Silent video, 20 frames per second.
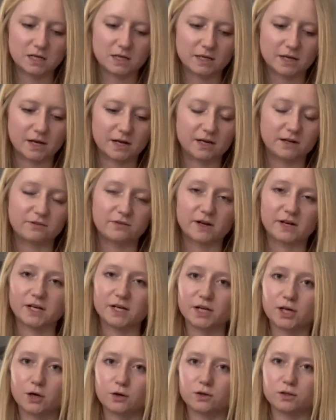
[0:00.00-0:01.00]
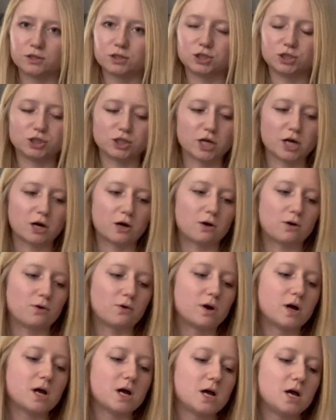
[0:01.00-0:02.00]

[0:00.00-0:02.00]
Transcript: getting ready to go to the show.